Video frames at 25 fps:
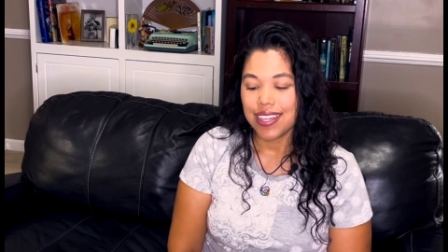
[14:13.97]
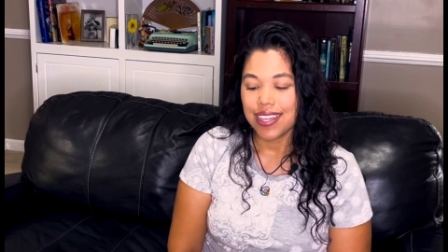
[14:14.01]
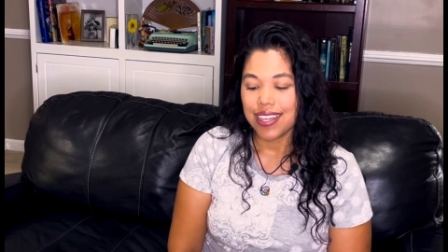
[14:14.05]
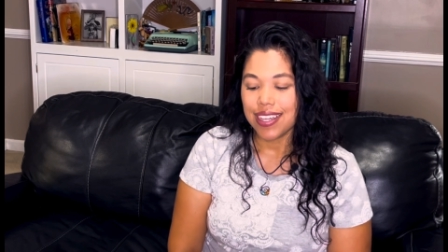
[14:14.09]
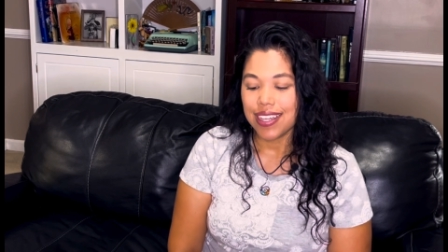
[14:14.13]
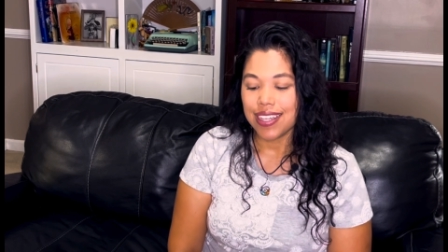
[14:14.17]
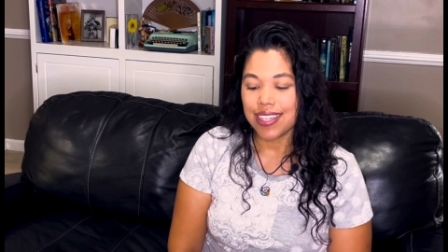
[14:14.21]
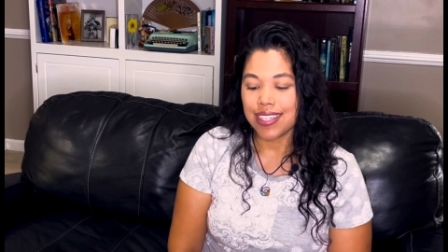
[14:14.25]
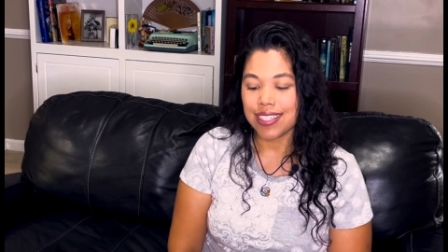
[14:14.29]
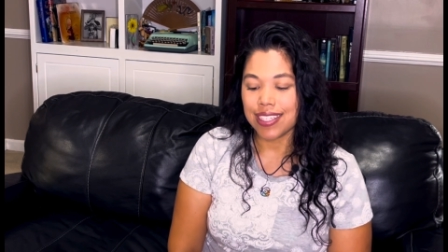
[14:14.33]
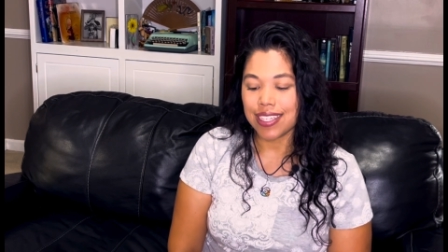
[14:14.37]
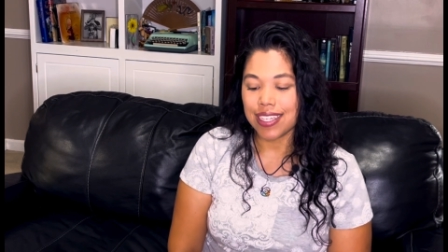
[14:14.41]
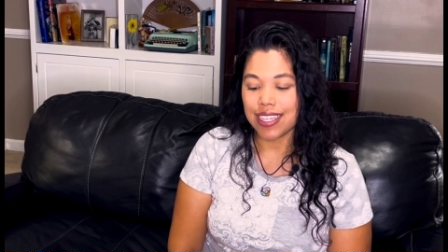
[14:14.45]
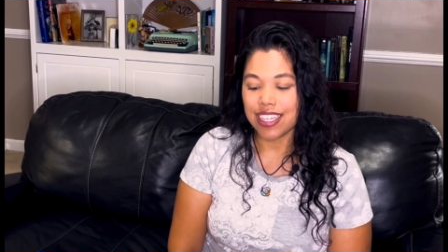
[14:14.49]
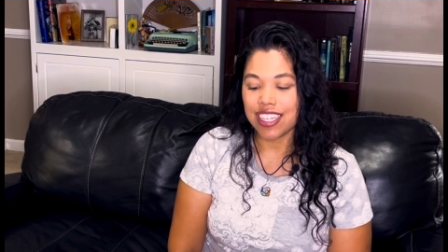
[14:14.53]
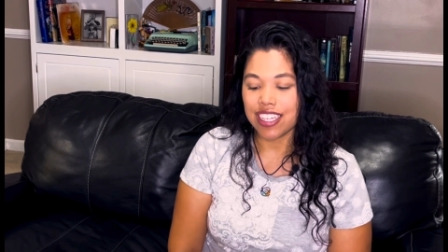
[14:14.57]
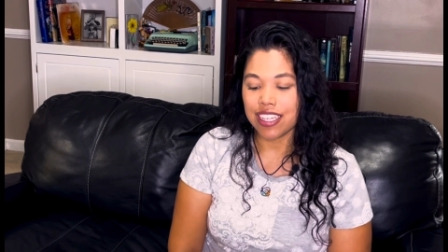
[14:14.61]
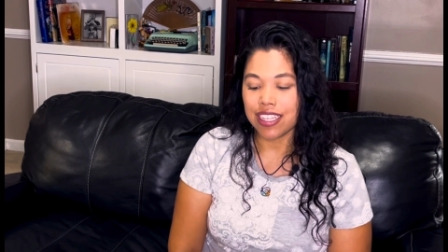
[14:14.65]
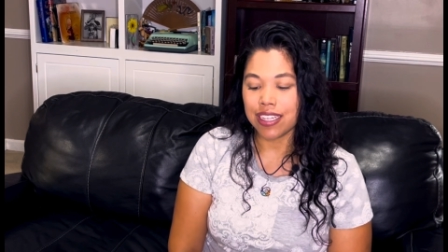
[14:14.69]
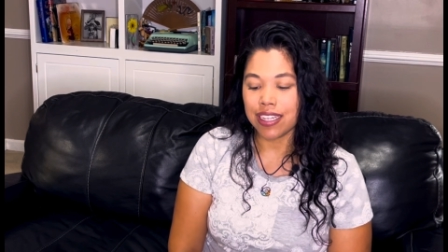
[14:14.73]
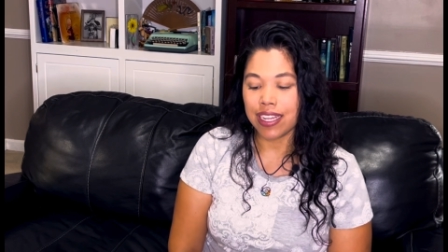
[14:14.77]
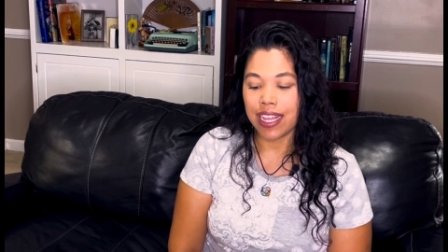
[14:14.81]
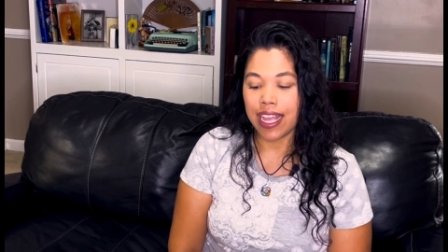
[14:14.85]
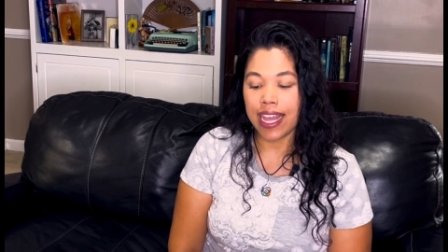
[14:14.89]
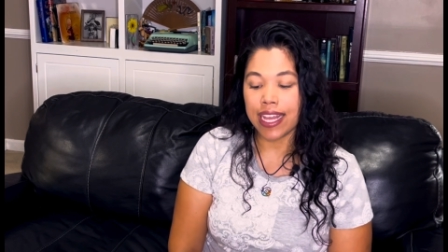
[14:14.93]
And
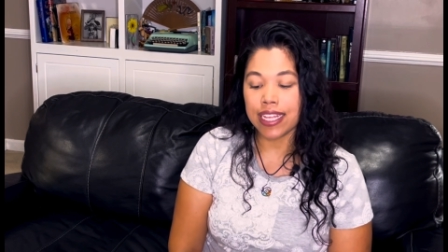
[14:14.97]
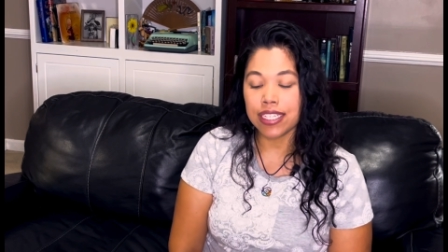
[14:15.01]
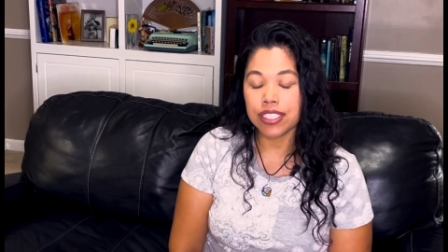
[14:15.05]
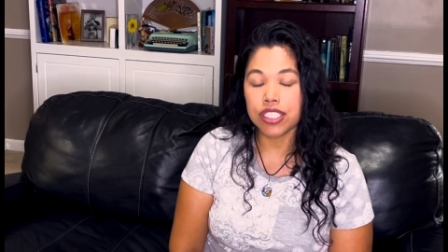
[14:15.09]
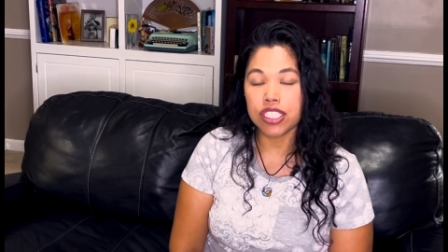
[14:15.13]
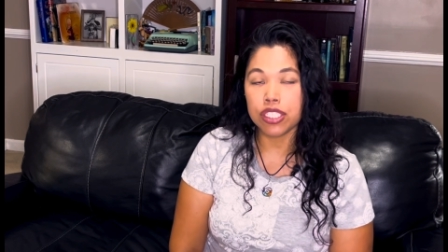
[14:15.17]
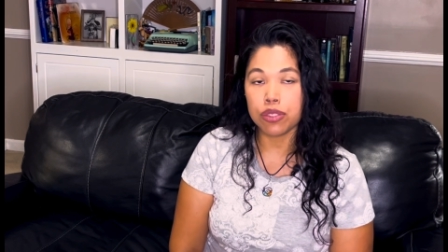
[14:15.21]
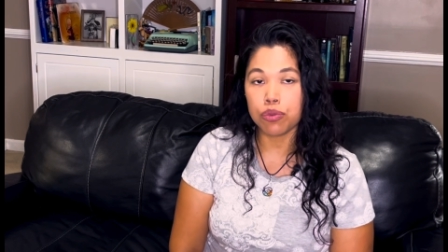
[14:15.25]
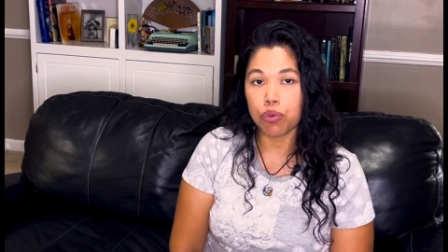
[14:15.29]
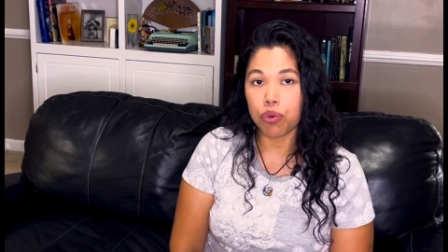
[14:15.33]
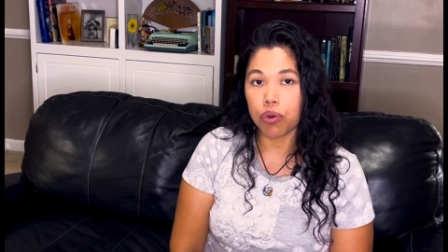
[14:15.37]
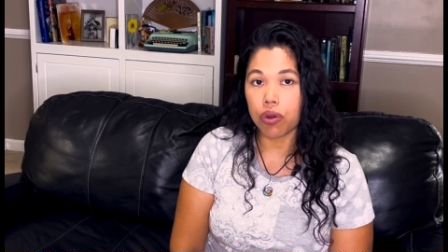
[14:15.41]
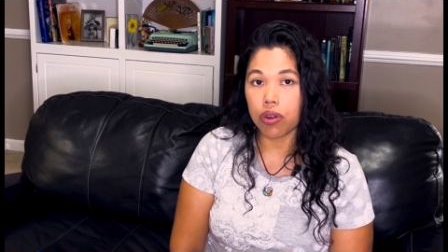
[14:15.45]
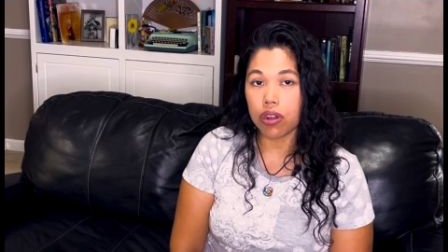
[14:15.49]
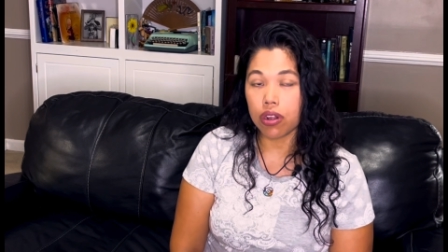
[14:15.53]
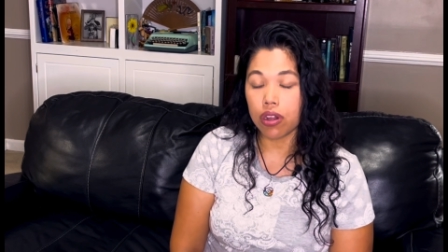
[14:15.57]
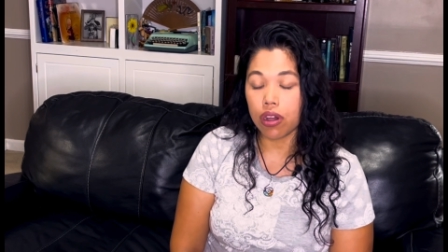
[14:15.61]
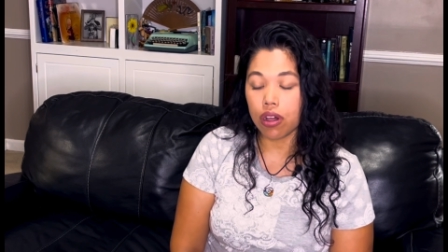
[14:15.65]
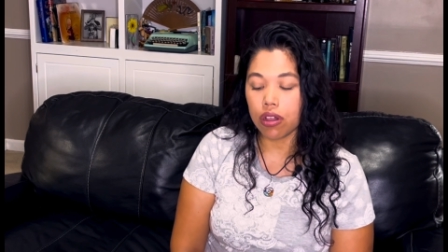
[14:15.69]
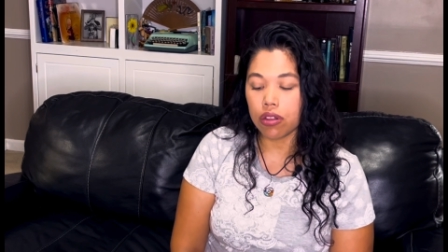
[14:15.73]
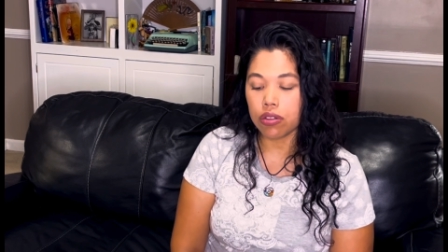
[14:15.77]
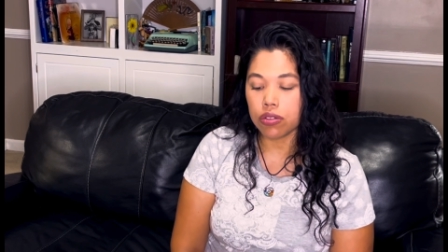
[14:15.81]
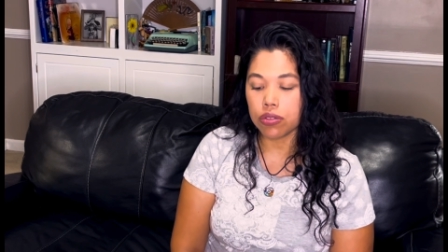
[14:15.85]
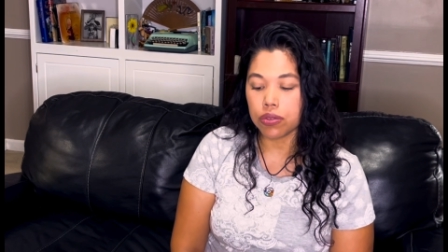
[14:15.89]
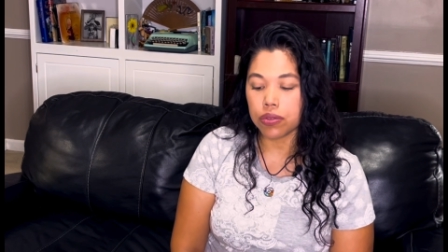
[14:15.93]
then Andy
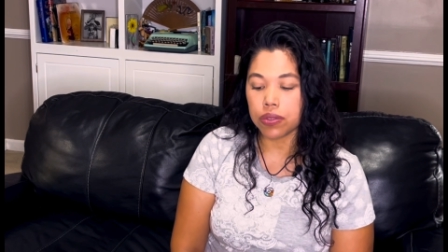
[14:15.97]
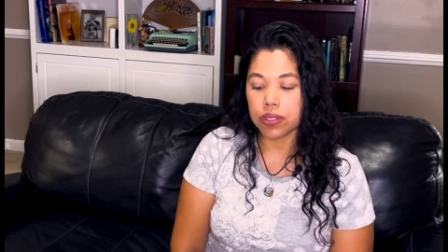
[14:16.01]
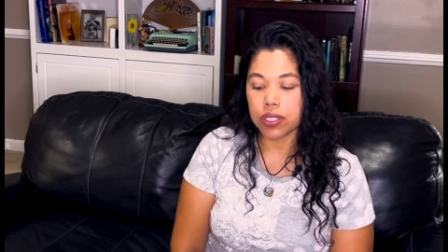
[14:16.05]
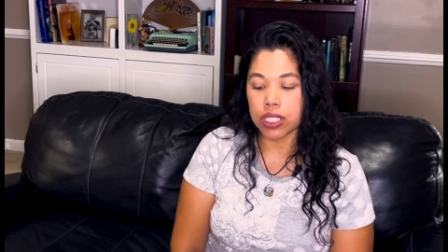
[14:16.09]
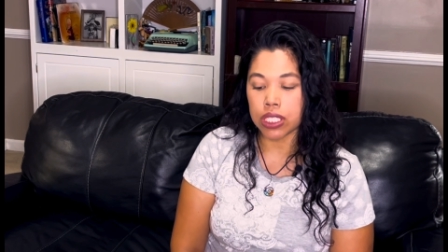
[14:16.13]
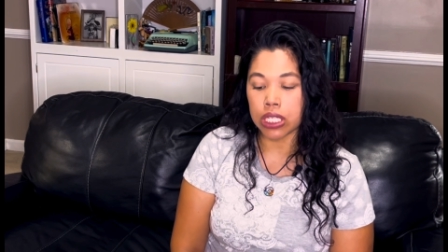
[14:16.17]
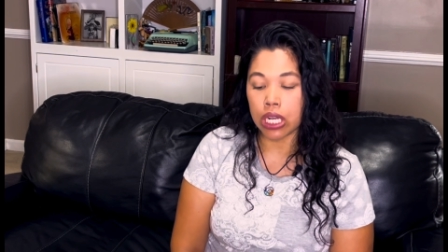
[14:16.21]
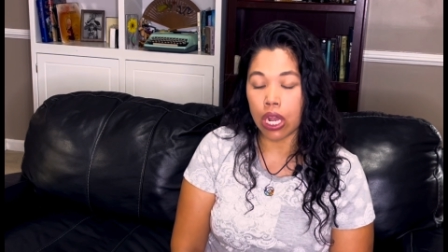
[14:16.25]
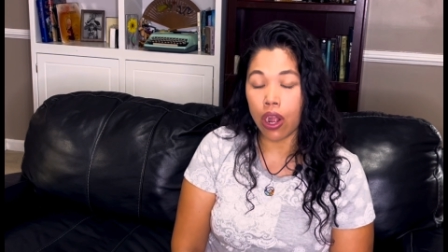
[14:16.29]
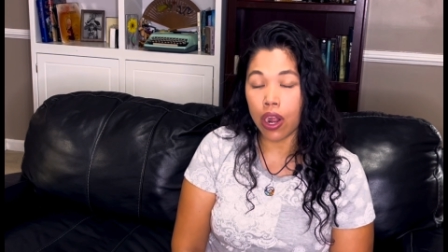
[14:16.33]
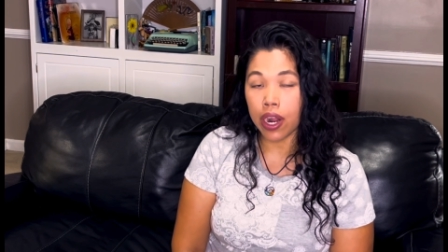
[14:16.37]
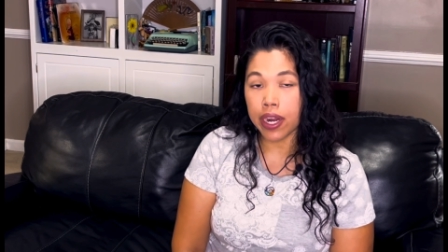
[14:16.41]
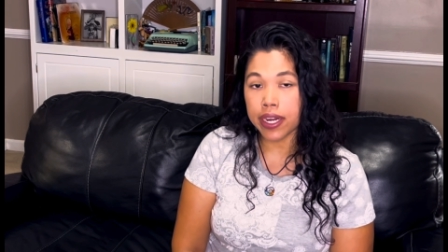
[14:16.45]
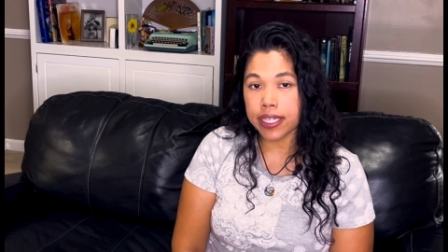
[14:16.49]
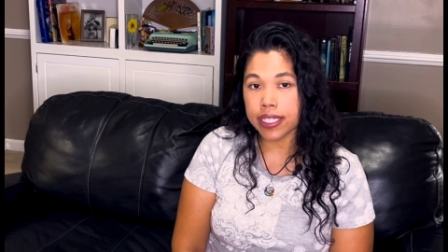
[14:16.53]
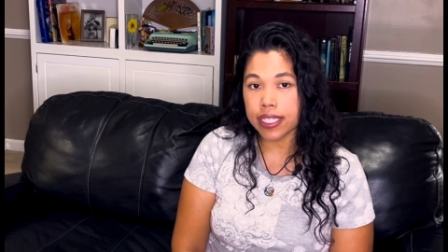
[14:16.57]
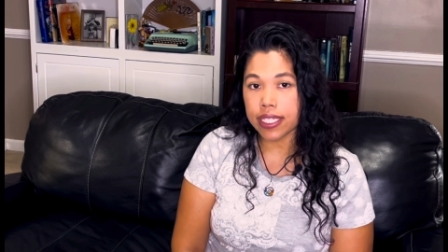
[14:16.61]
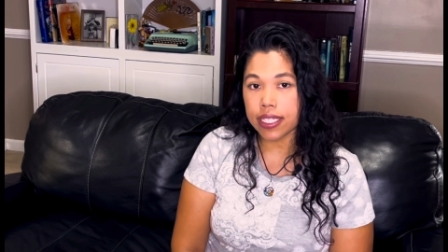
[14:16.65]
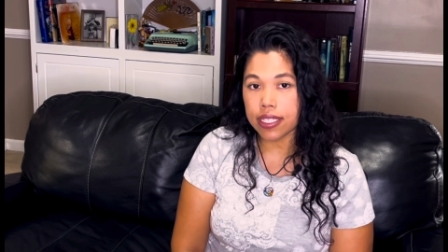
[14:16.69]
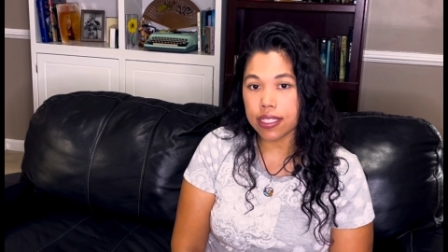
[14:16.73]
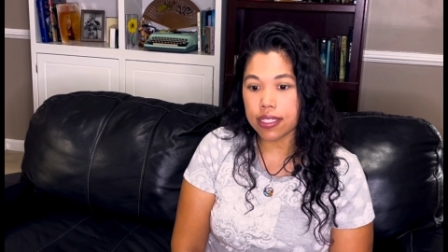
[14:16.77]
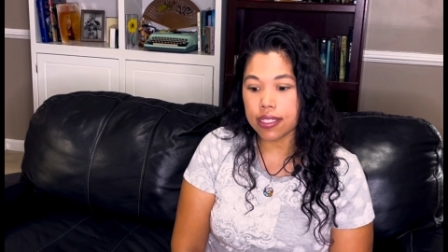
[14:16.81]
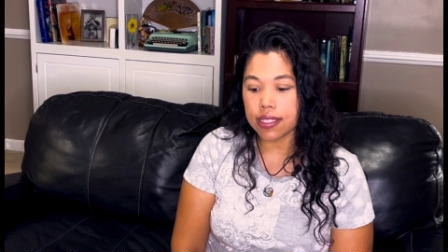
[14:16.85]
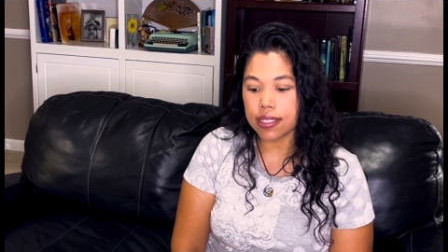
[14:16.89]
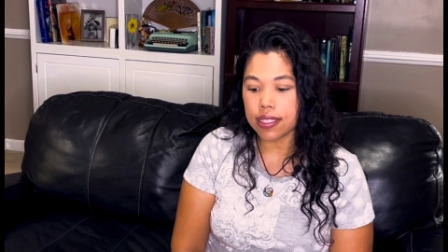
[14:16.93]
Warhol, who was an
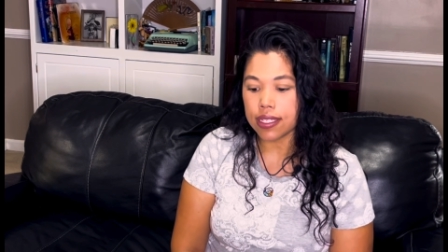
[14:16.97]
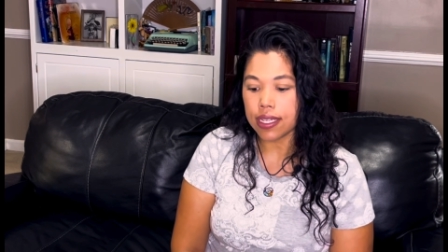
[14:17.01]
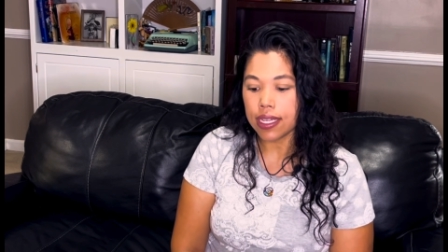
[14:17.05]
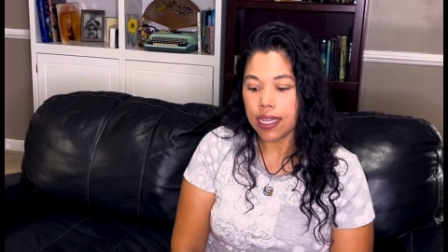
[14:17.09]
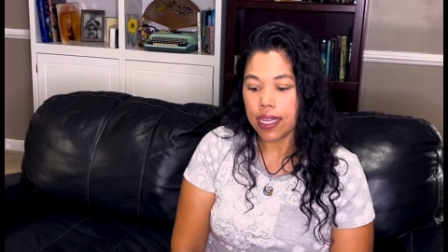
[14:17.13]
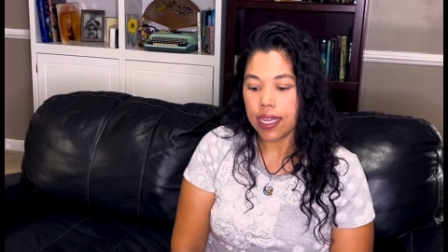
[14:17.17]
artist,